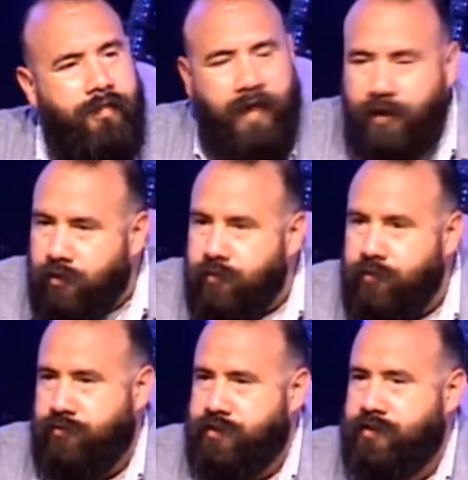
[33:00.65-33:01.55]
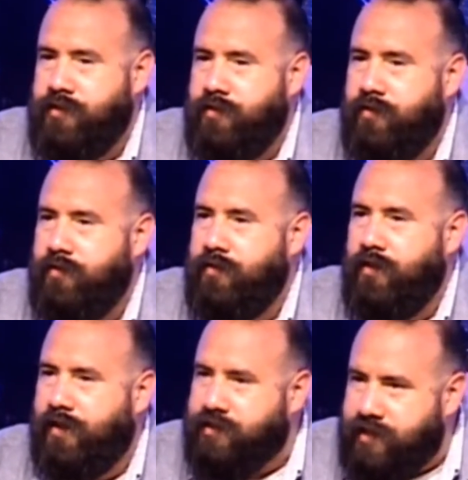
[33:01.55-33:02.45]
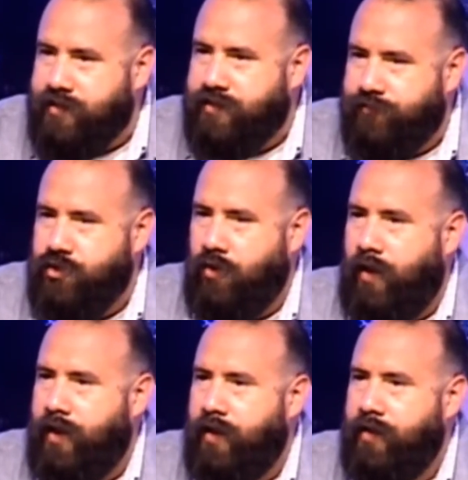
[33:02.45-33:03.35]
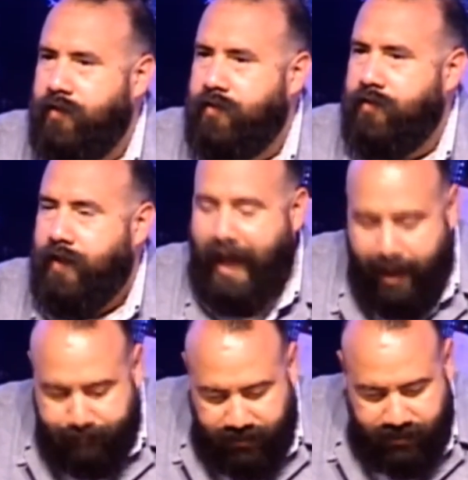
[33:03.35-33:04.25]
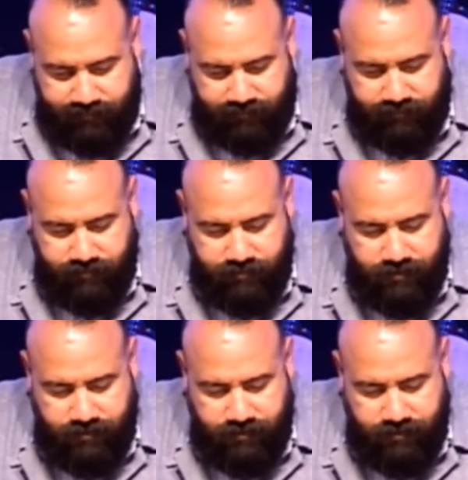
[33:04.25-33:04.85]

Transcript: they lose a sense of joy, happiness,